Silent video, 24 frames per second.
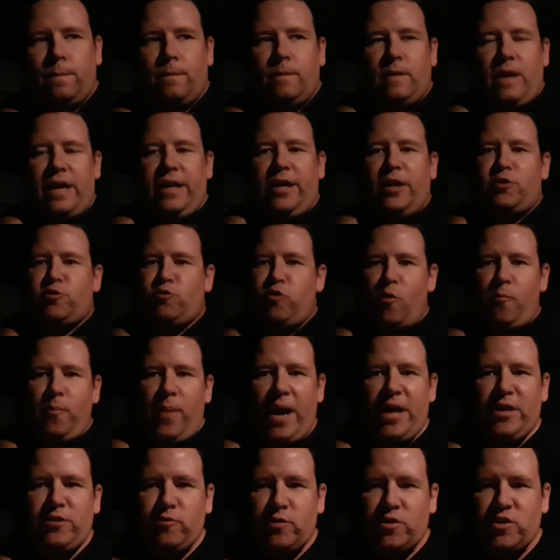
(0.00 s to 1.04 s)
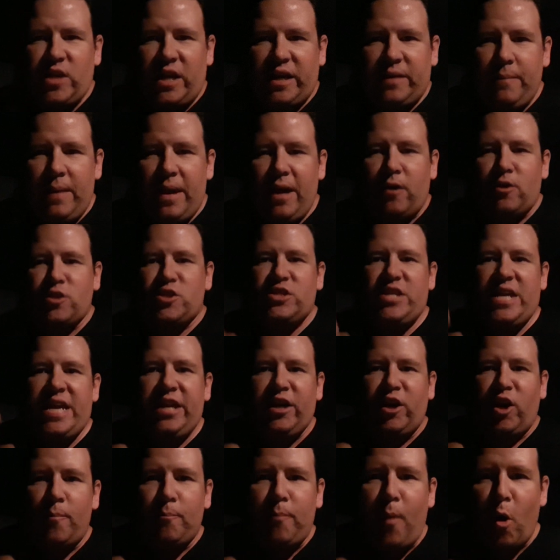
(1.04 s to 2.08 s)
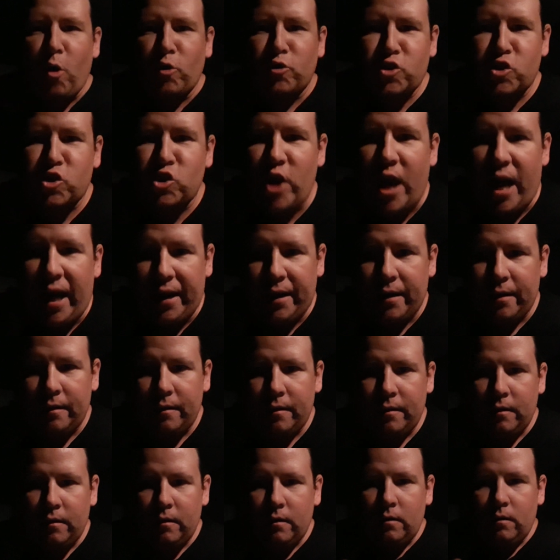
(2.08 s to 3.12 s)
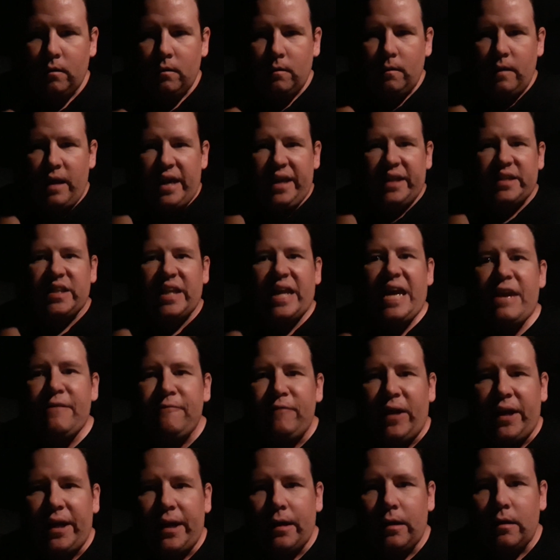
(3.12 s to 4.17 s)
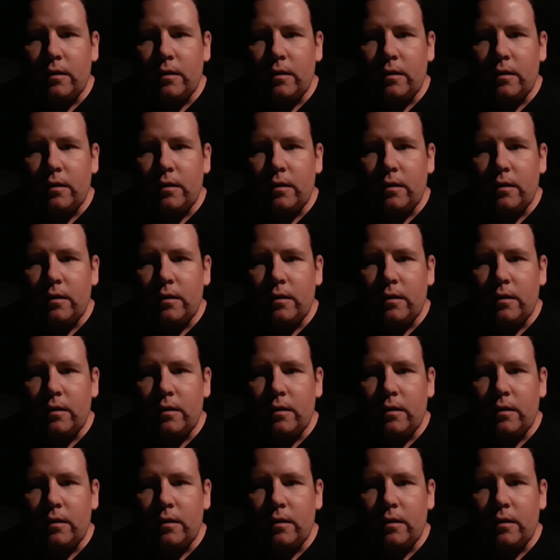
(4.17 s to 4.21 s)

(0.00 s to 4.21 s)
And the true patriots like me are seeing their bullshit and leaving.